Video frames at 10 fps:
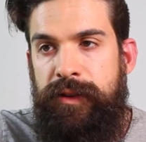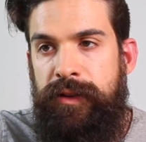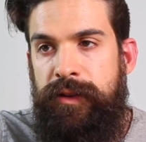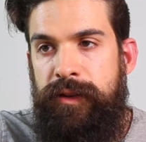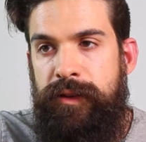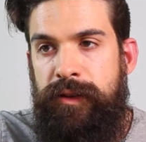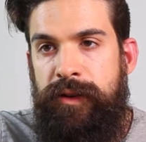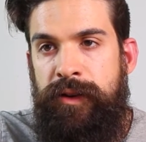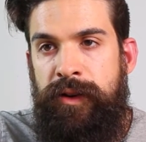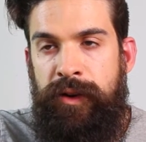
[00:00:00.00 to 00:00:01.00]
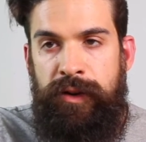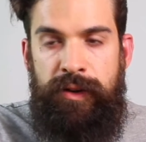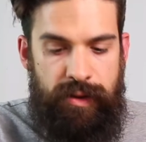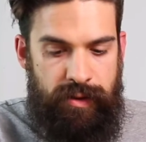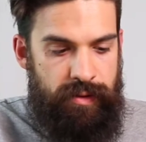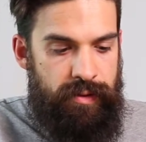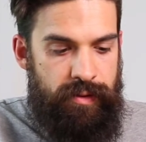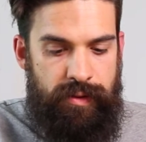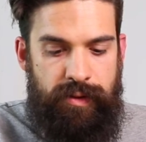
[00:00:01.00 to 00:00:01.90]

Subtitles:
Nothing is said.